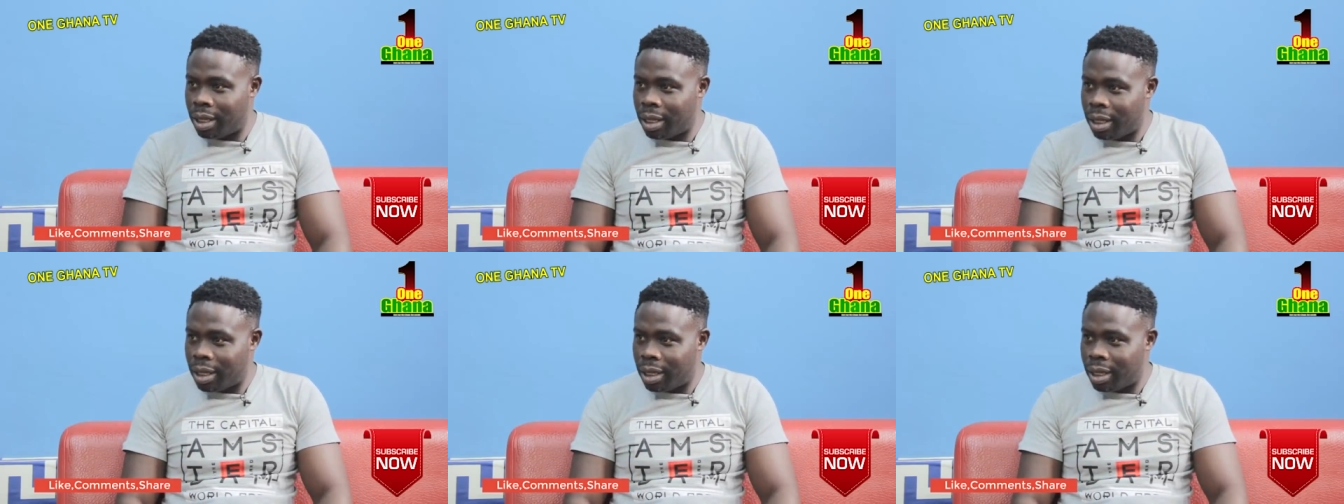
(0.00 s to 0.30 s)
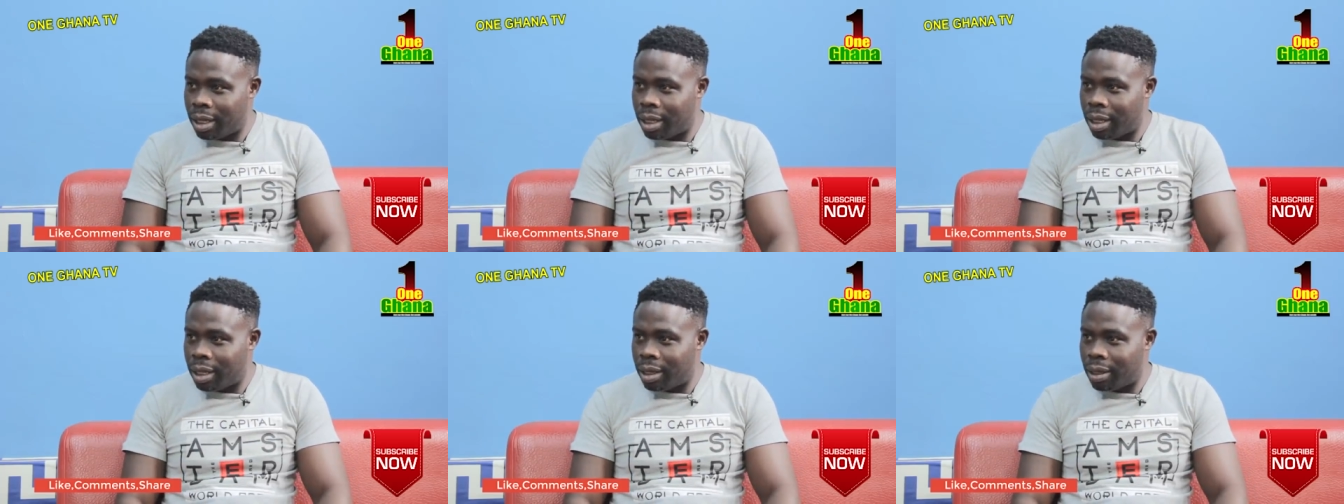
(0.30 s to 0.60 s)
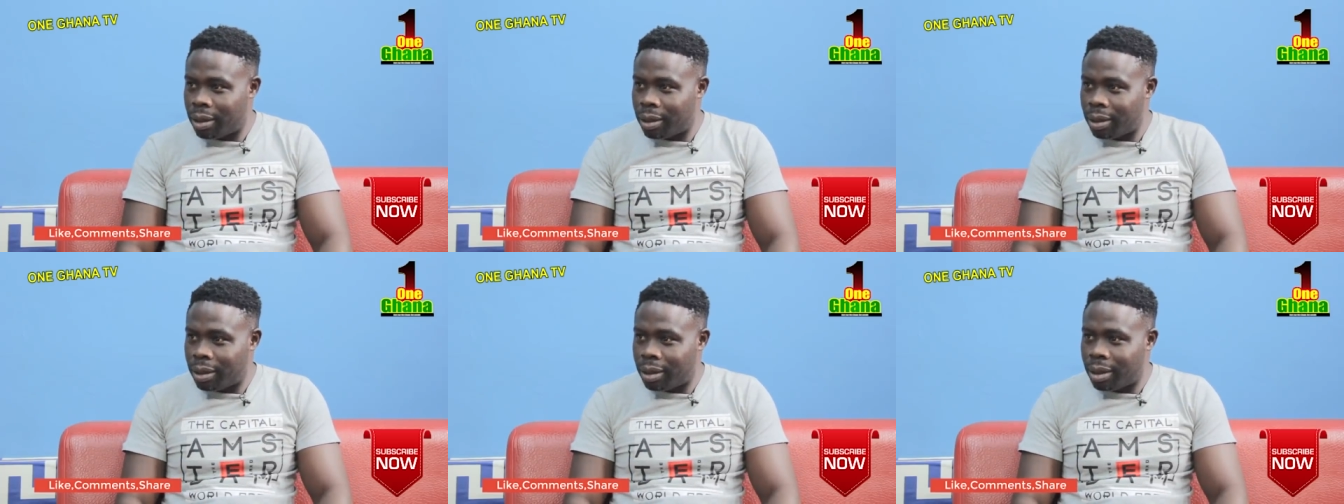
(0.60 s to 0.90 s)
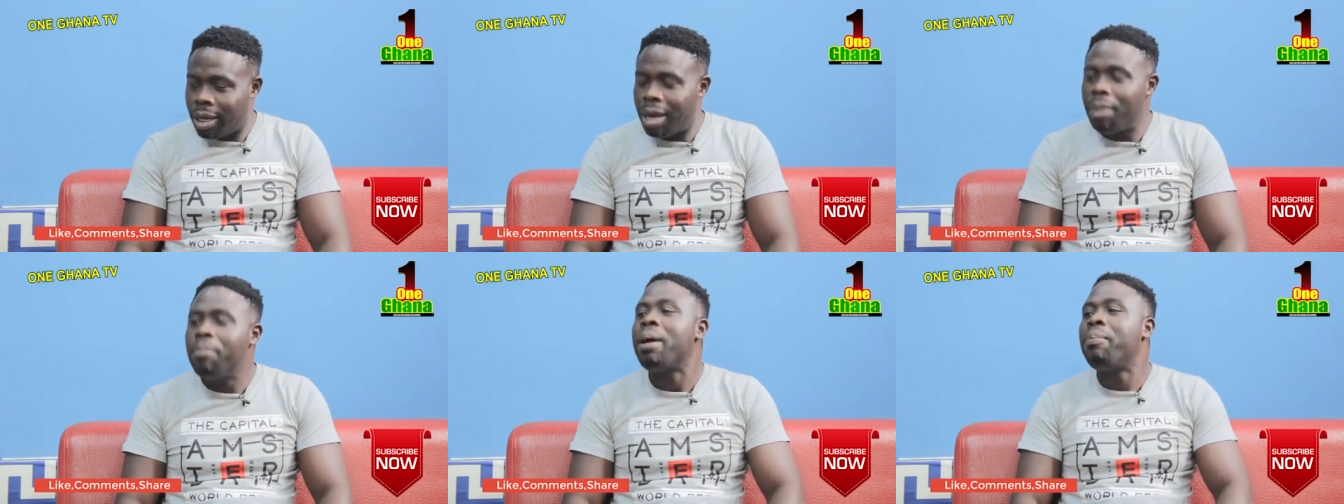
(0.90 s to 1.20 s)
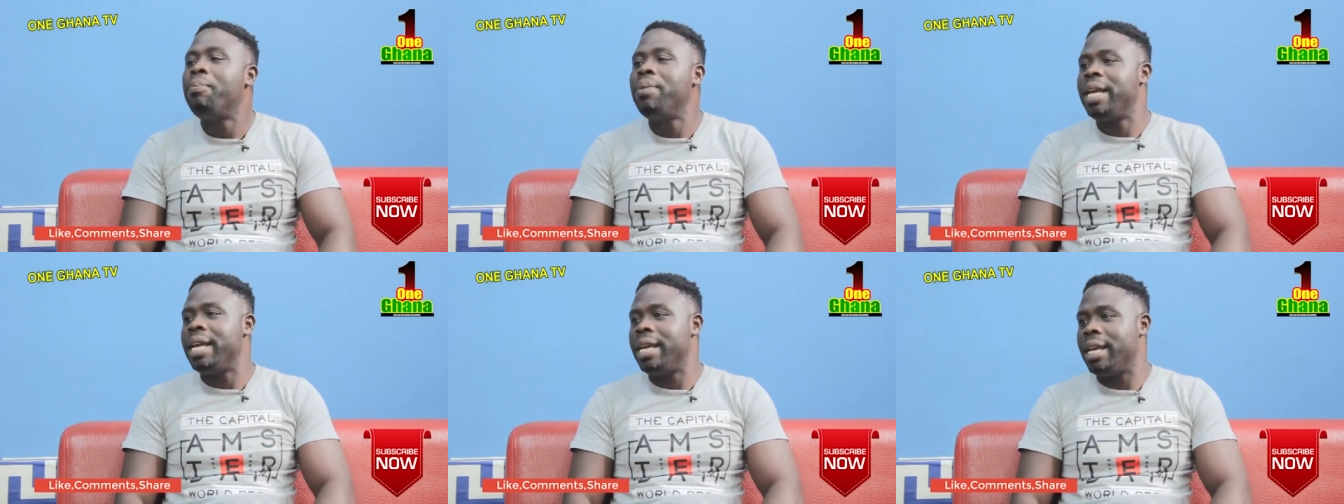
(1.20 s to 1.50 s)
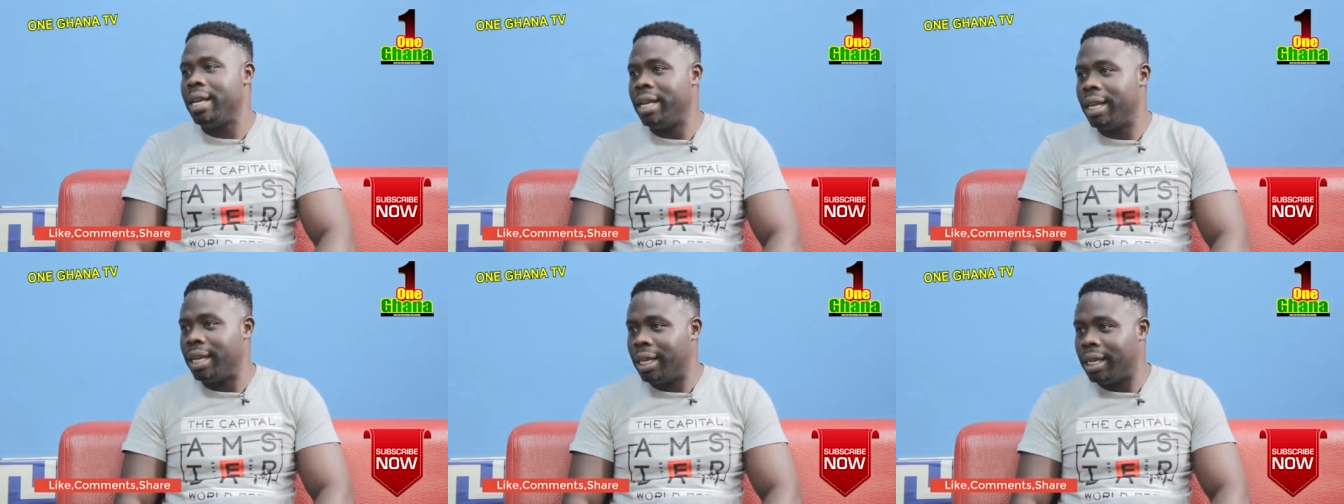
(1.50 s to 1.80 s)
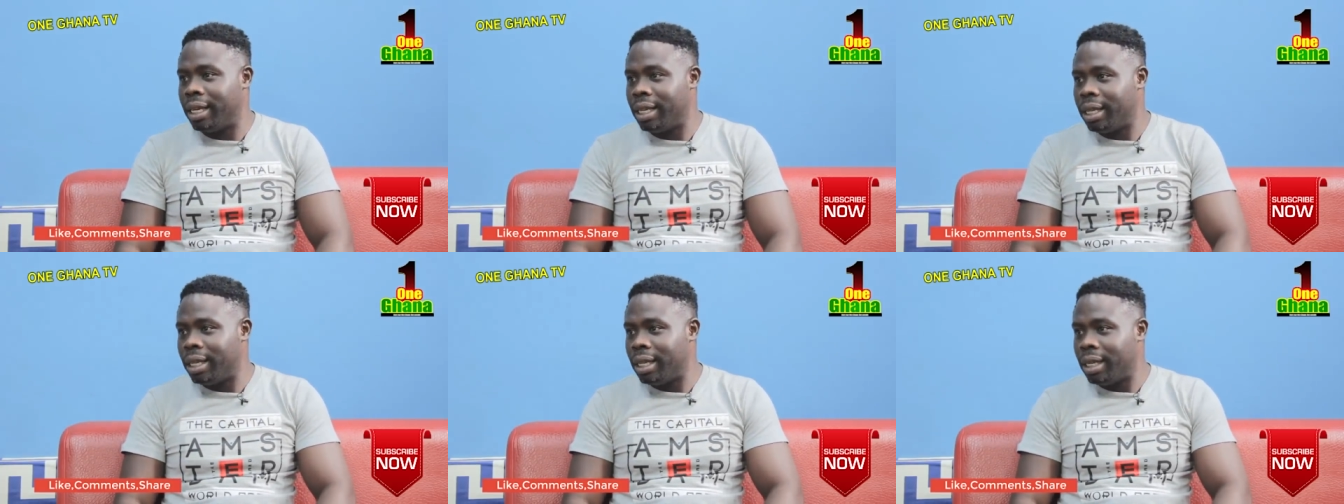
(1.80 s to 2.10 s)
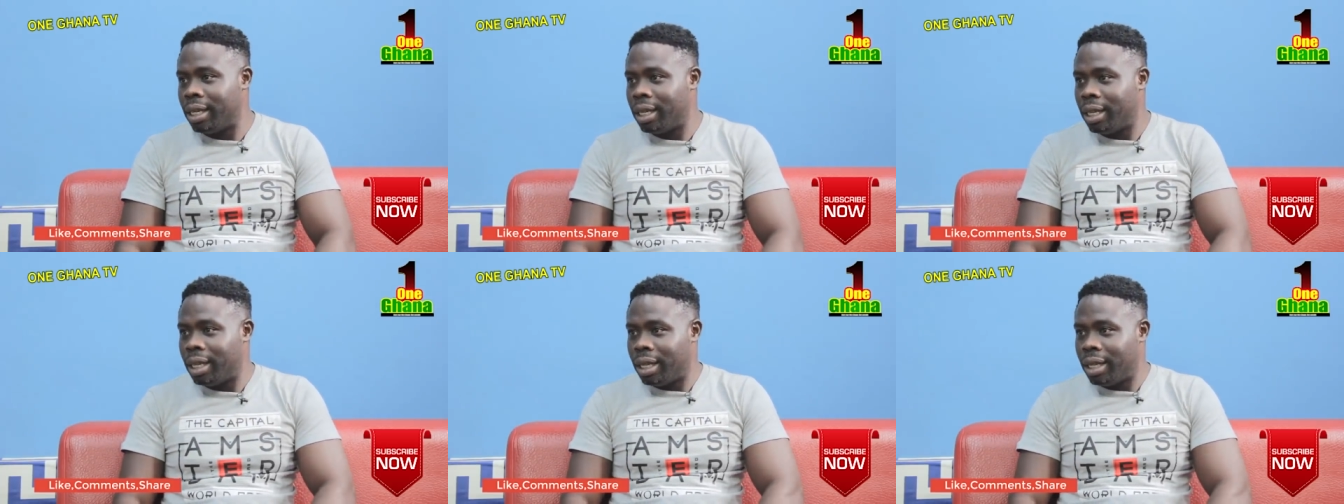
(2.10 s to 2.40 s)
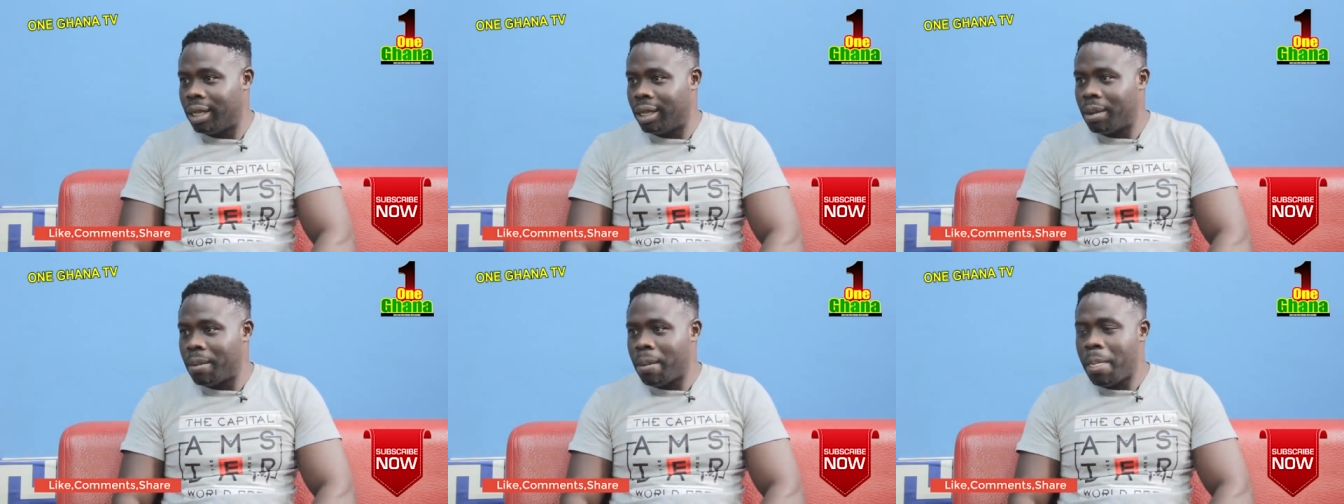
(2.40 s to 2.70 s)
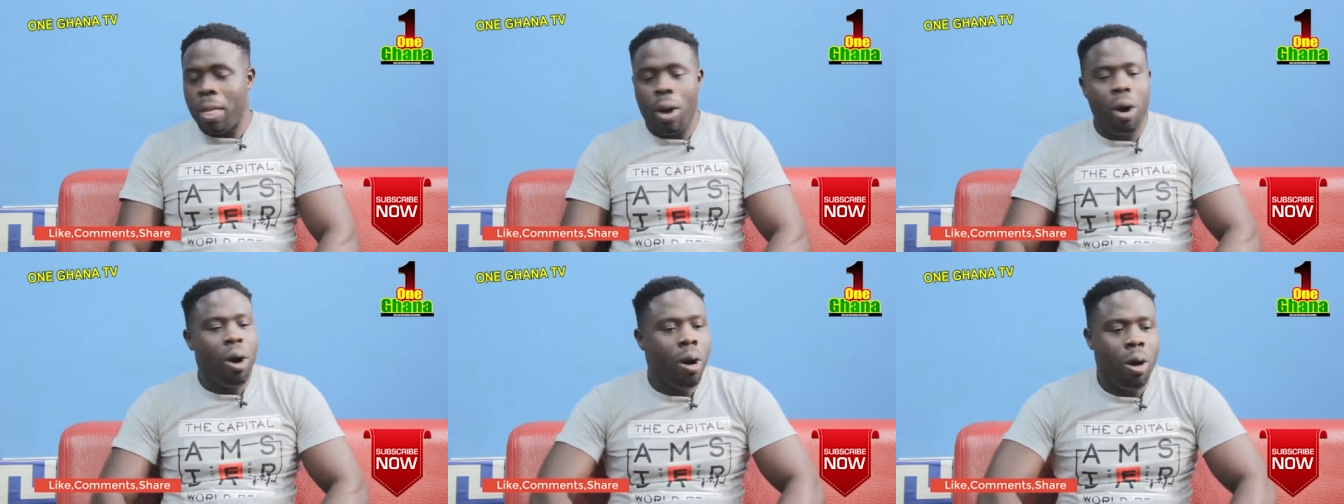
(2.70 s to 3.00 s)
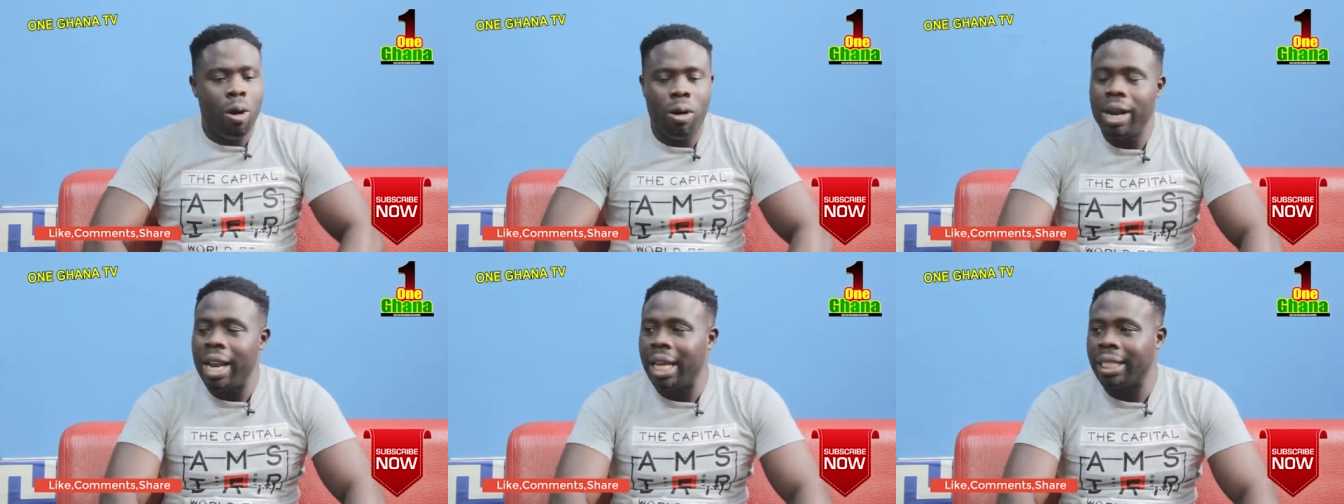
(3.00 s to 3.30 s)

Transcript: Ho na ro no ho. Bebre. Oh be ma bodini. Oh